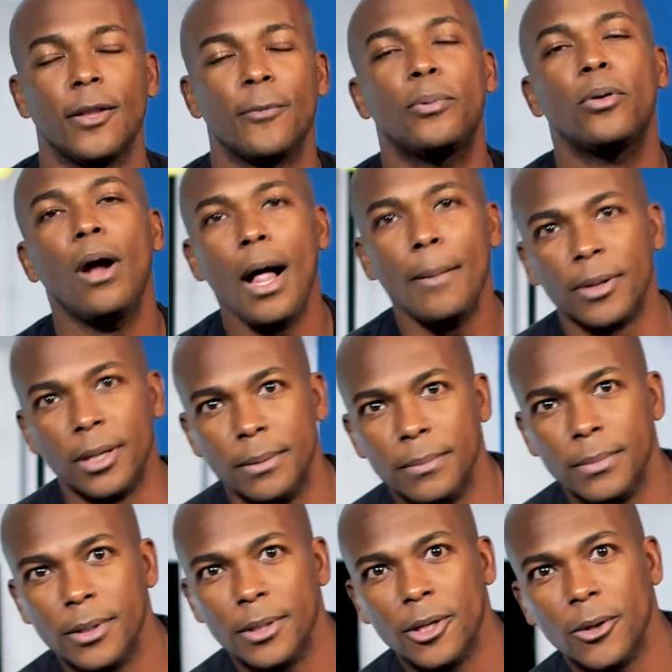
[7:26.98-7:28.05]
Now, the
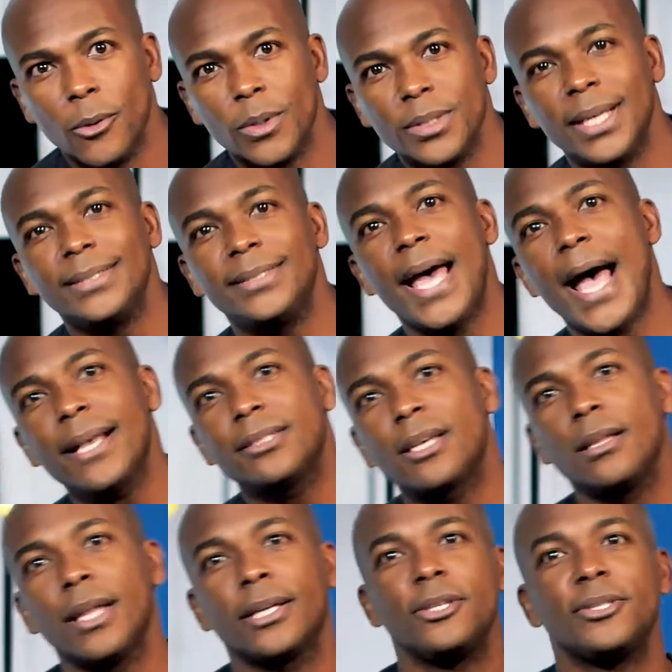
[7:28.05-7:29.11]
problem was that tax
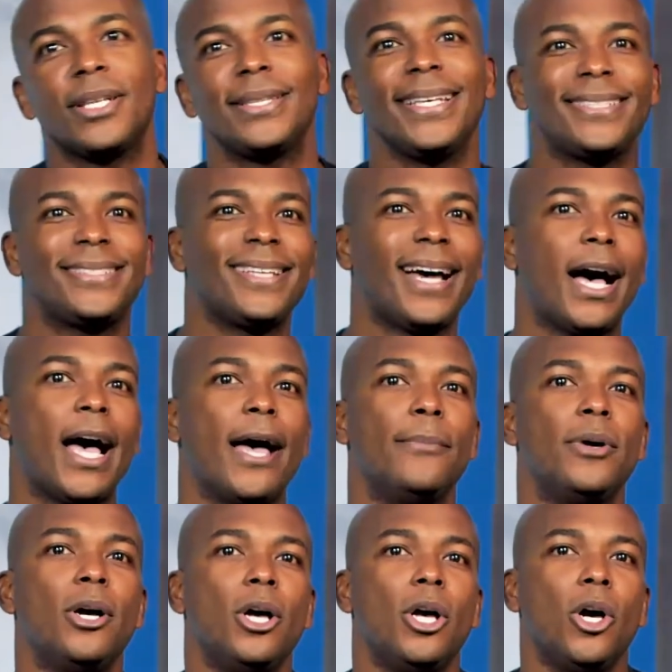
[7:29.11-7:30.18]
collectors at this
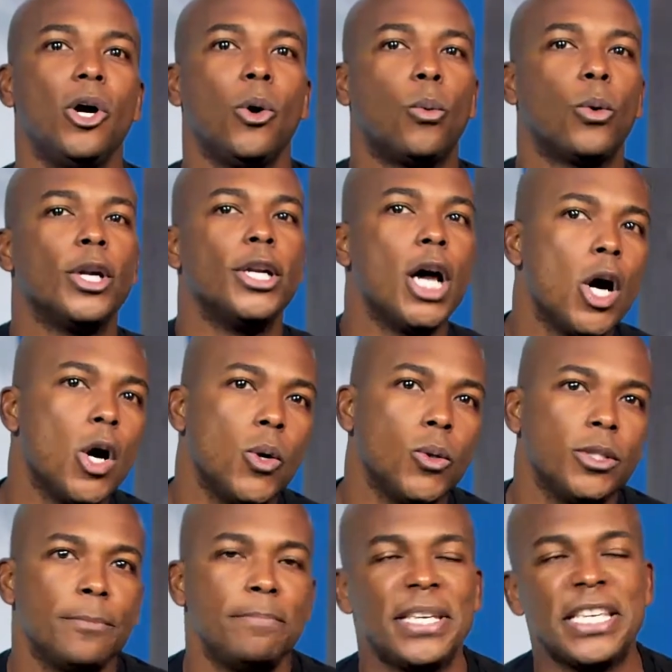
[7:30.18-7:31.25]
time were
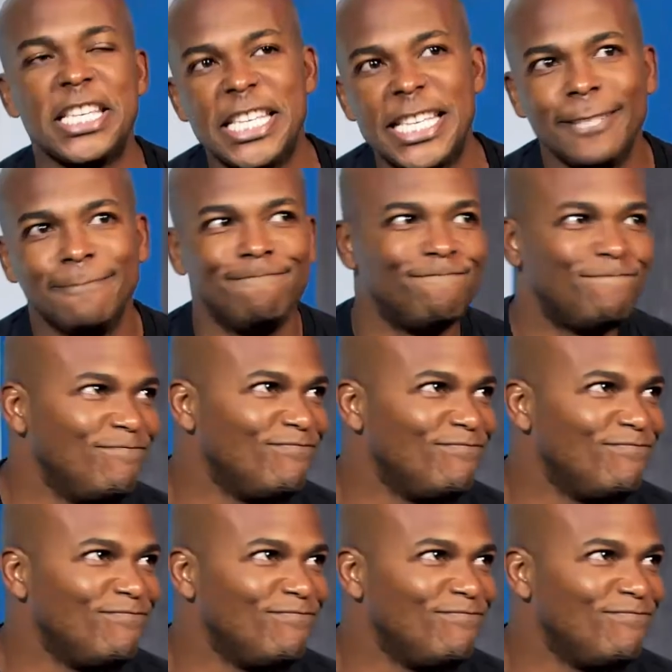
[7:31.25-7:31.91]
known to be